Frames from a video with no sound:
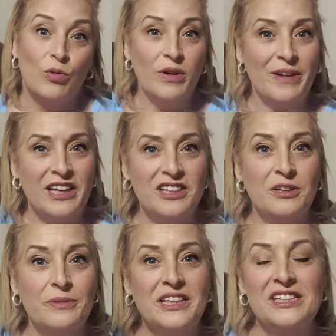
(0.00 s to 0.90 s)
what am I going
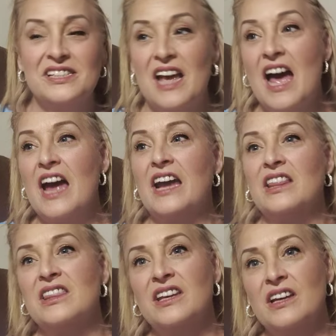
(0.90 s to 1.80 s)
to do with this? I
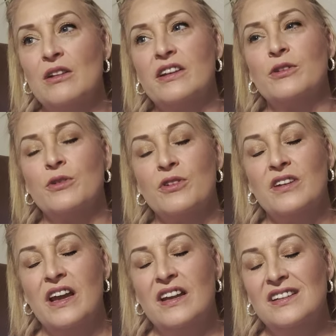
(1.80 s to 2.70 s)
think I'll either